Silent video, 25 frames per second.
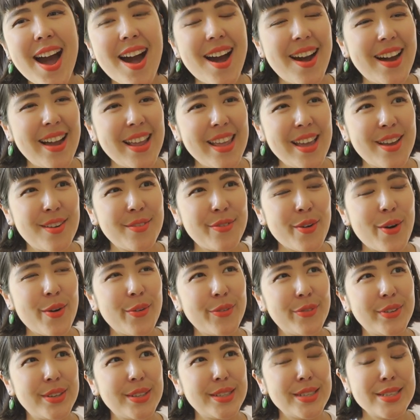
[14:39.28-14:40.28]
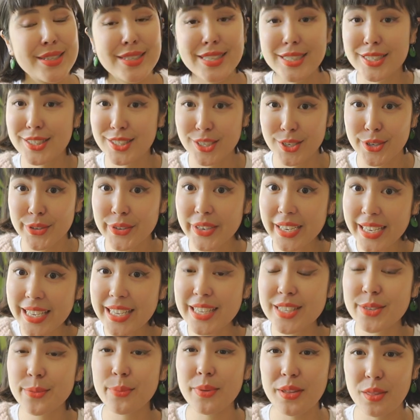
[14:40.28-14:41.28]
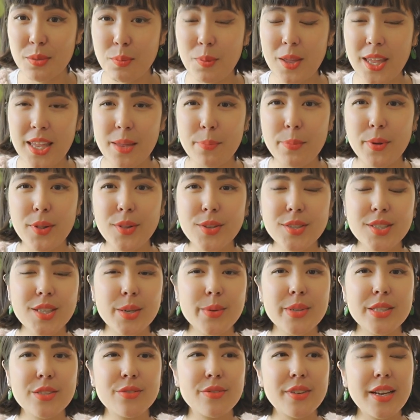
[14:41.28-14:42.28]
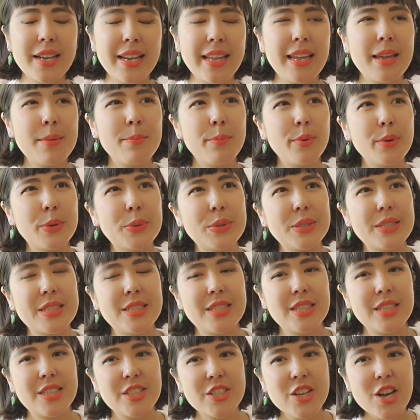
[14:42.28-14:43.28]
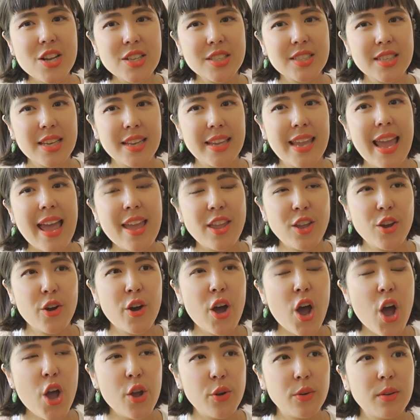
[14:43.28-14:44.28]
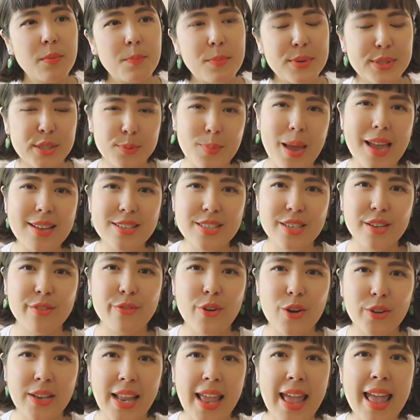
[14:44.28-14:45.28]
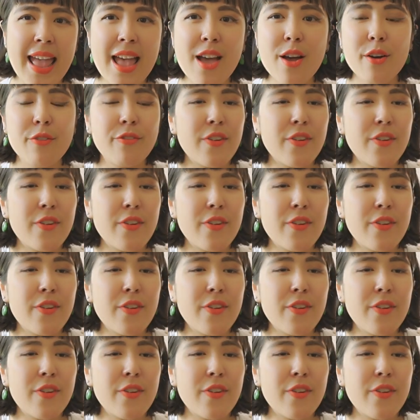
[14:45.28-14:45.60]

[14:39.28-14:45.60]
I have often disagreed with people, so it's really important to just get your own perspective on it.